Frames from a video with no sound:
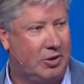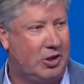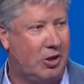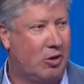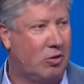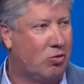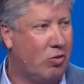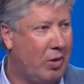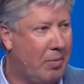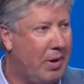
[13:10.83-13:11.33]

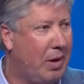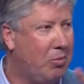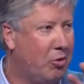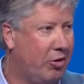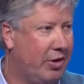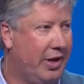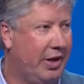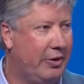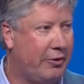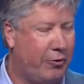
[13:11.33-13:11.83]
So remember
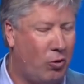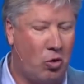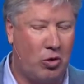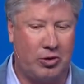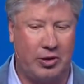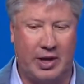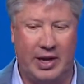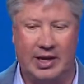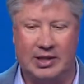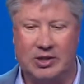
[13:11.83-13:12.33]
these four
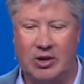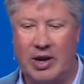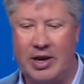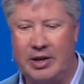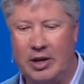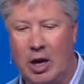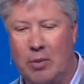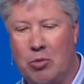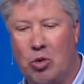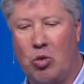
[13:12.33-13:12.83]
things. All right,
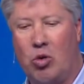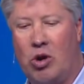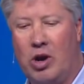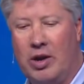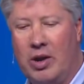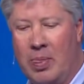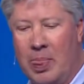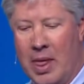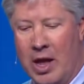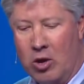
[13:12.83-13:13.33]
number
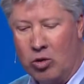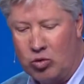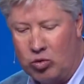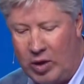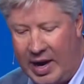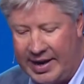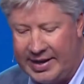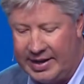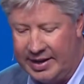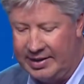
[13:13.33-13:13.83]
one,
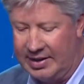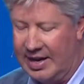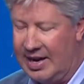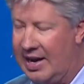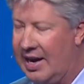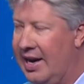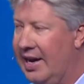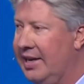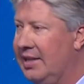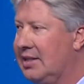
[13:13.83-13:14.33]

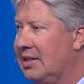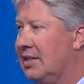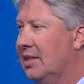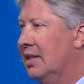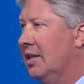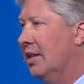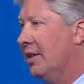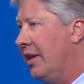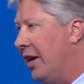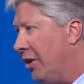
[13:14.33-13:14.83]
recognize
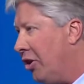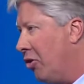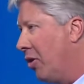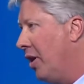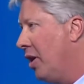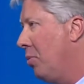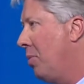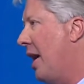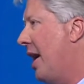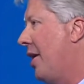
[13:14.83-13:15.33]
that you're
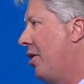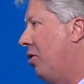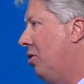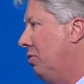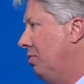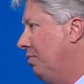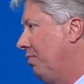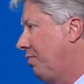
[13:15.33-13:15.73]
in a battle.